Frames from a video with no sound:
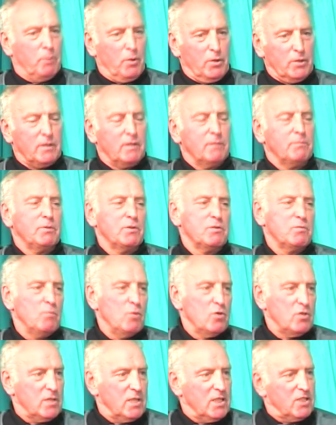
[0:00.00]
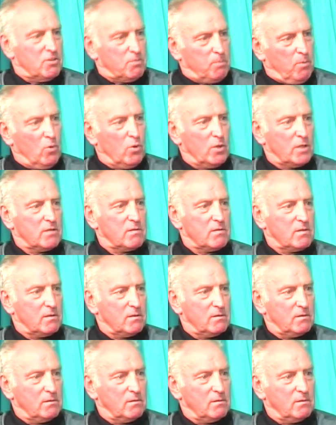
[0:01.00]
But it was mostly sports
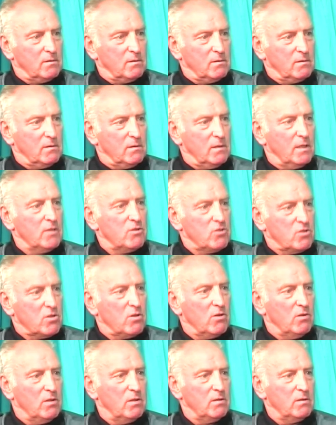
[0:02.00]
in school.